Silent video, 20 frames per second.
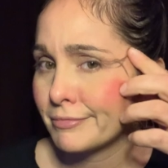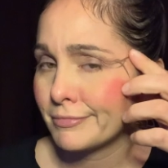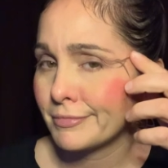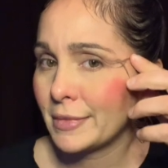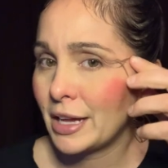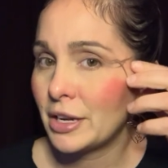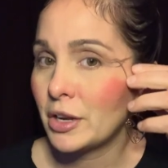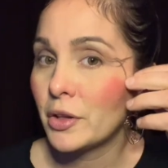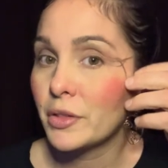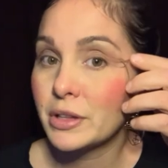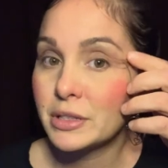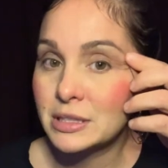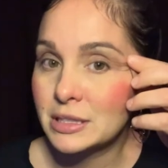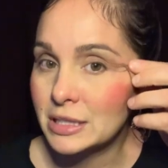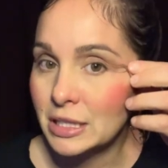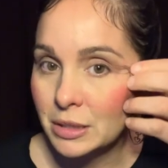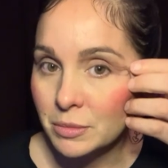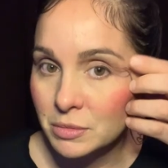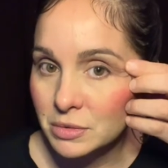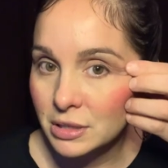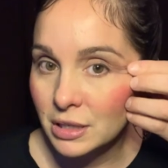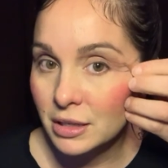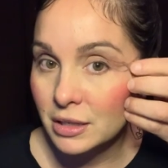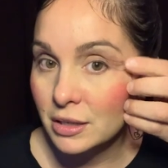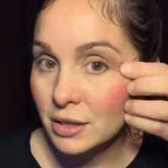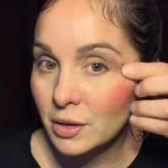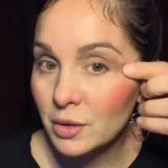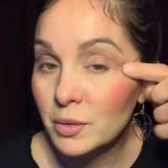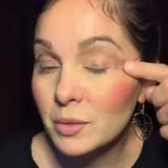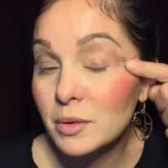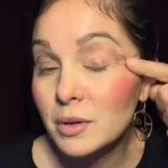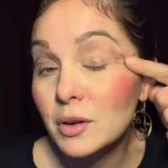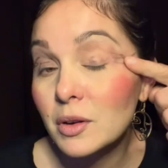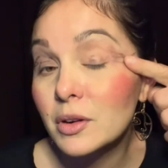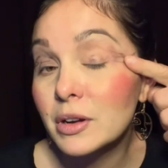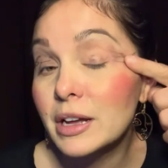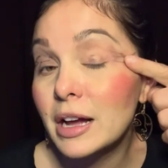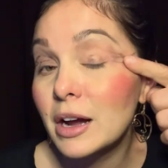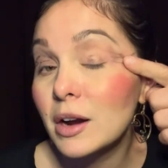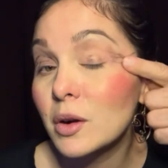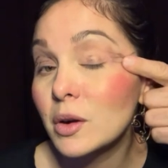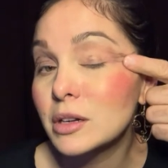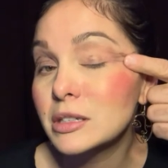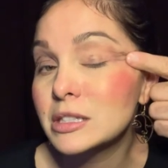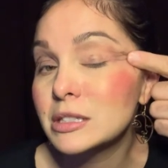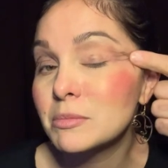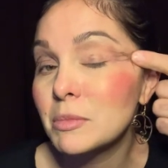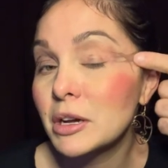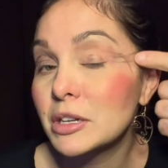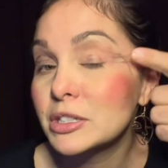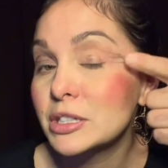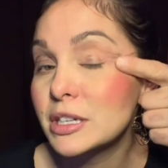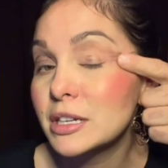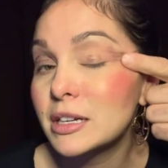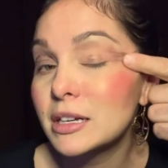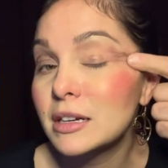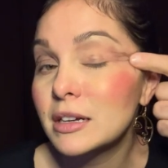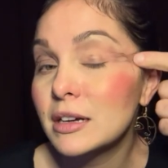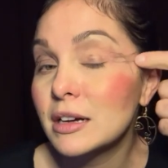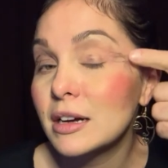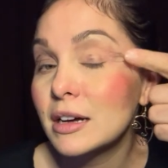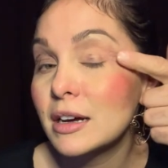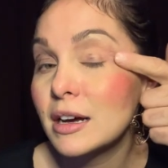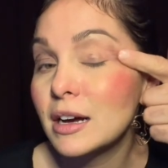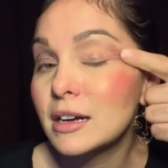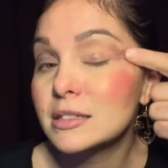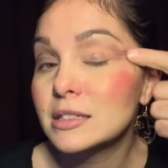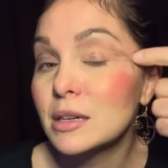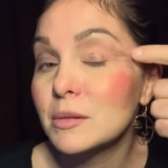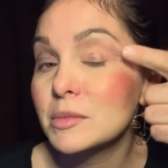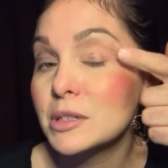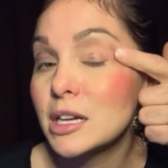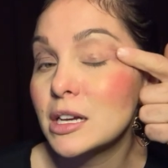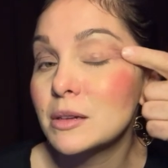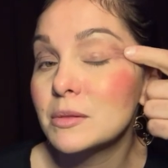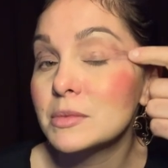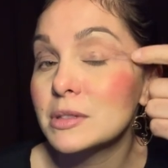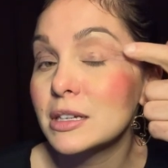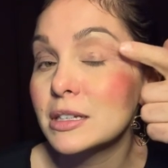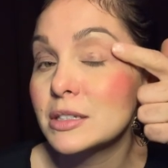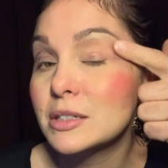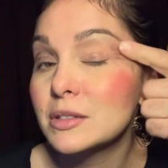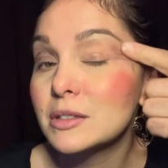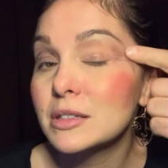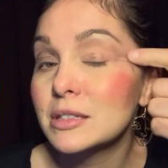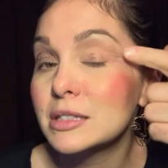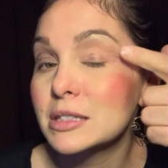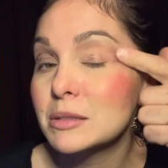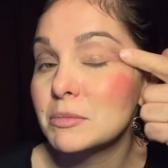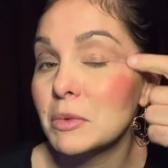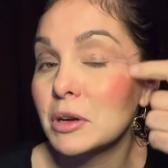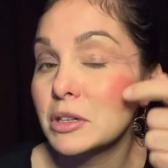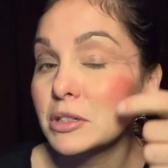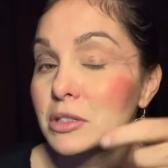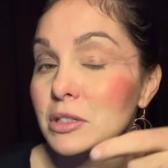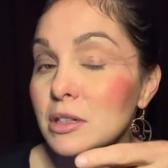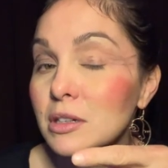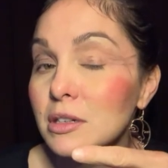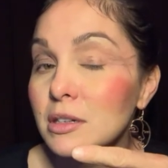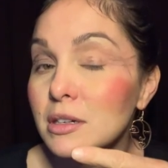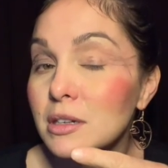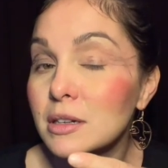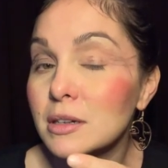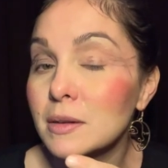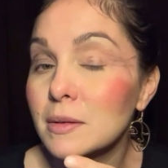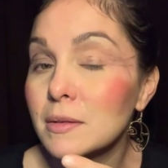I know this seems like, or smudge it. Sometimes I do the smudge look.